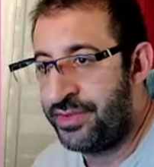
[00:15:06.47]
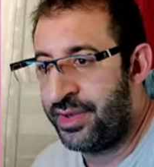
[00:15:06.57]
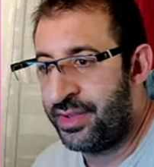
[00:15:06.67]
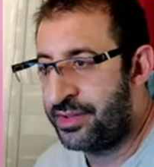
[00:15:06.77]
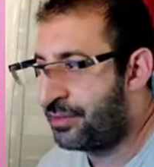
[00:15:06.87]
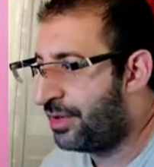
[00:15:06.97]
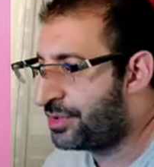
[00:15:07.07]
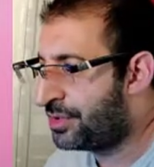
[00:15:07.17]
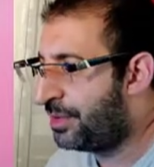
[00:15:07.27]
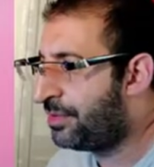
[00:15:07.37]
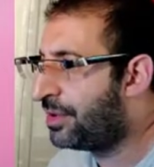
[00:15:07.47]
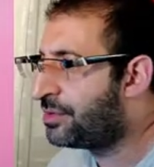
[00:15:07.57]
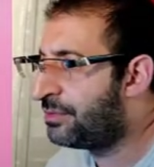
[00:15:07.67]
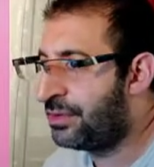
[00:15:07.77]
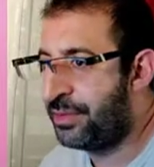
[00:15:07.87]
I think it crashed. The
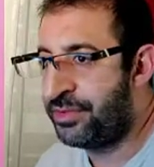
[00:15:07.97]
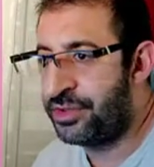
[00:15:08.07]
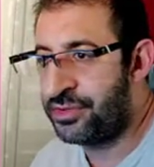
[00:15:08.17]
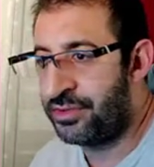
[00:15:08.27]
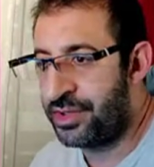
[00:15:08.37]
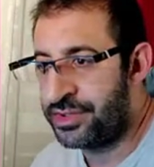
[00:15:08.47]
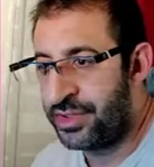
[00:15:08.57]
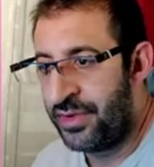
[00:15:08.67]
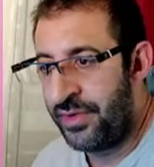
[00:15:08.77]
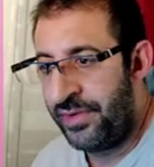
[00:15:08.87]
application crashed.